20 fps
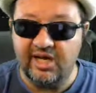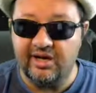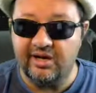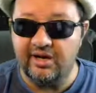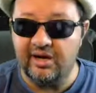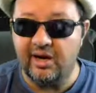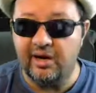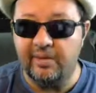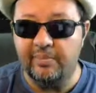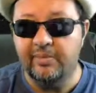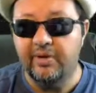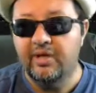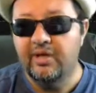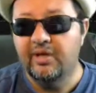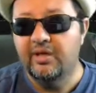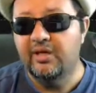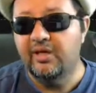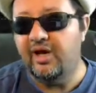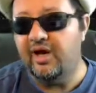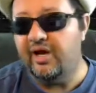to set it
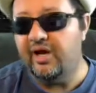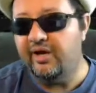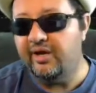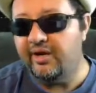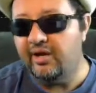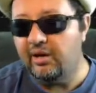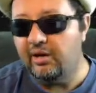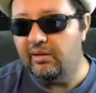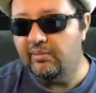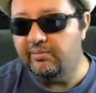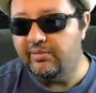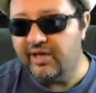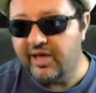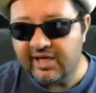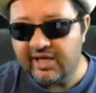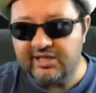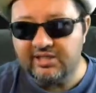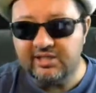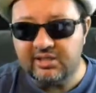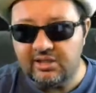up.
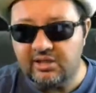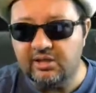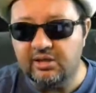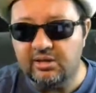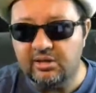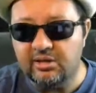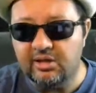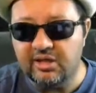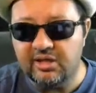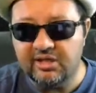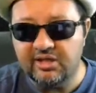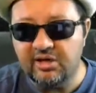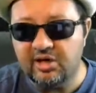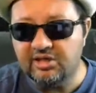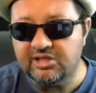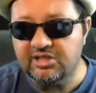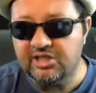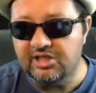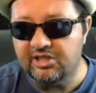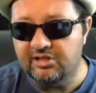And yes, you know,
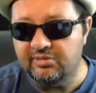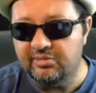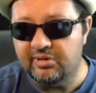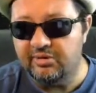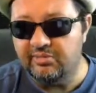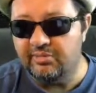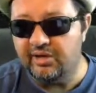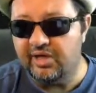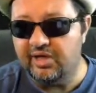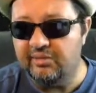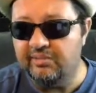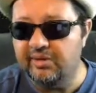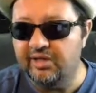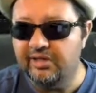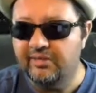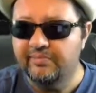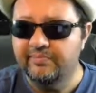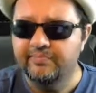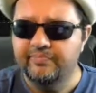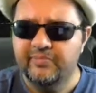it costs a little bit of
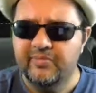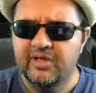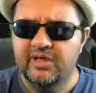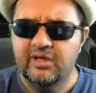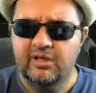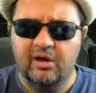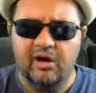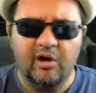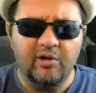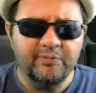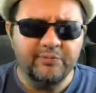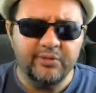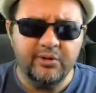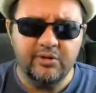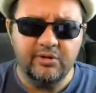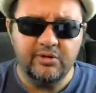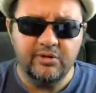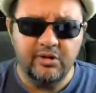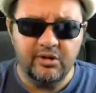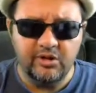money, but
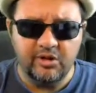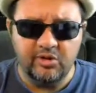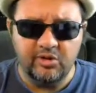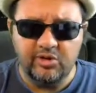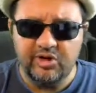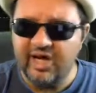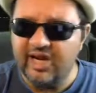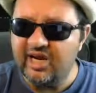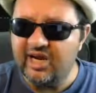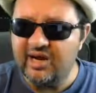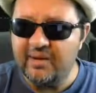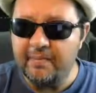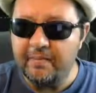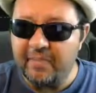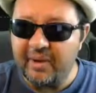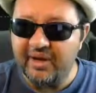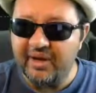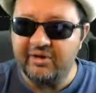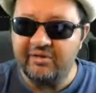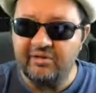often, you know,
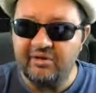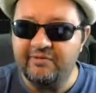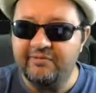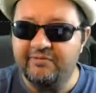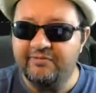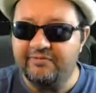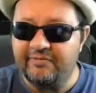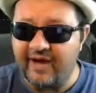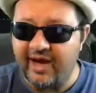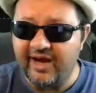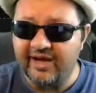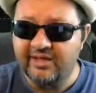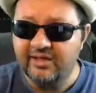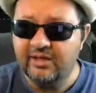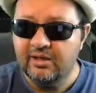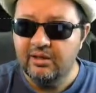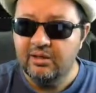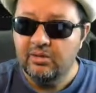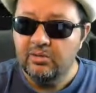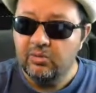getting a better
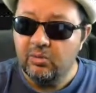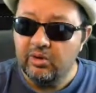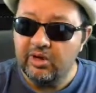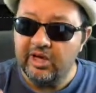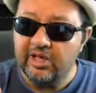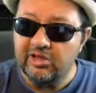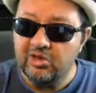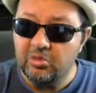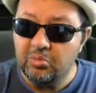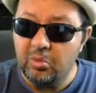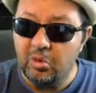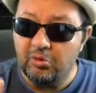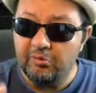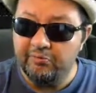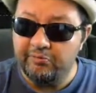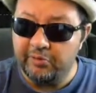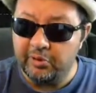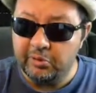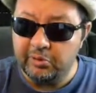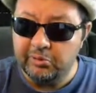effect will get you
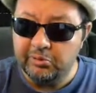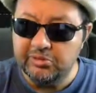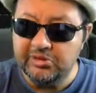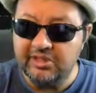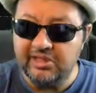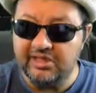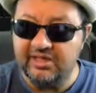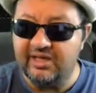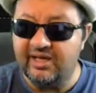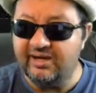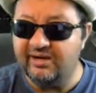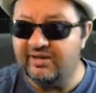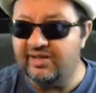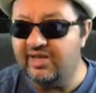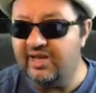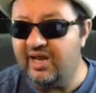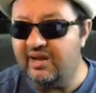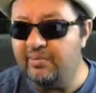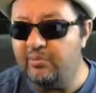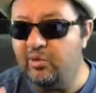more views. And at
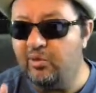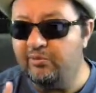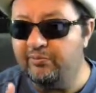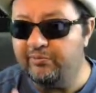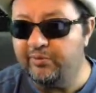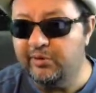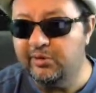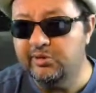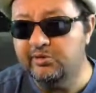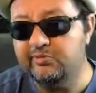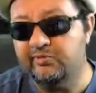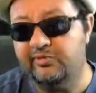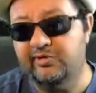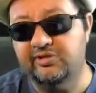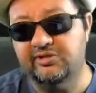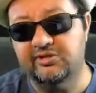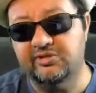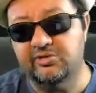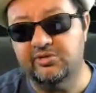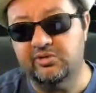the end of the day, more
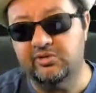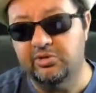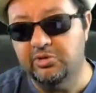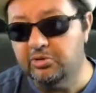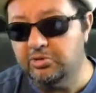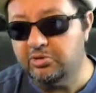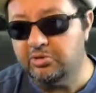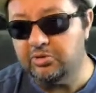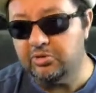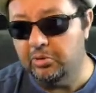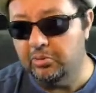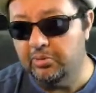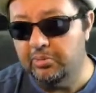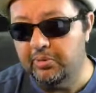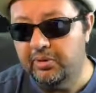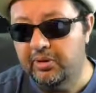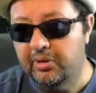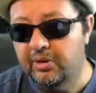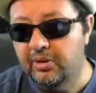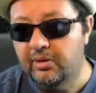views, for instance, on
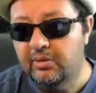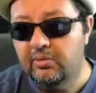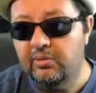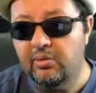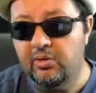YouTube